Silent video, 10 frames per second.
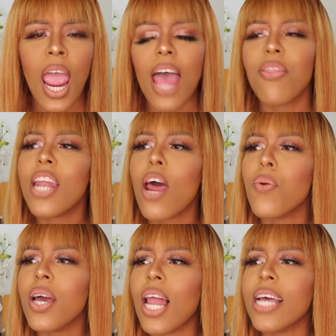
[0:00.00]
And then I
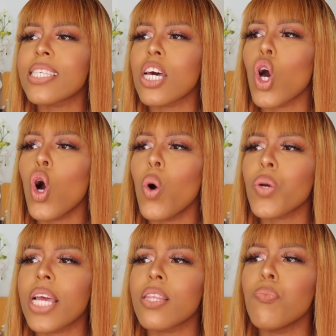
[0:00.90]
realized that, oh
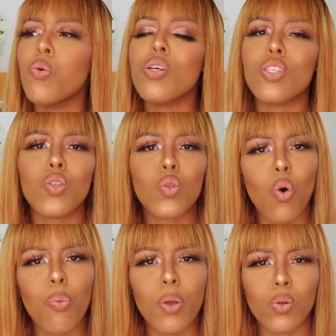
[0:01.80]
okay, the moon is in Scorpio,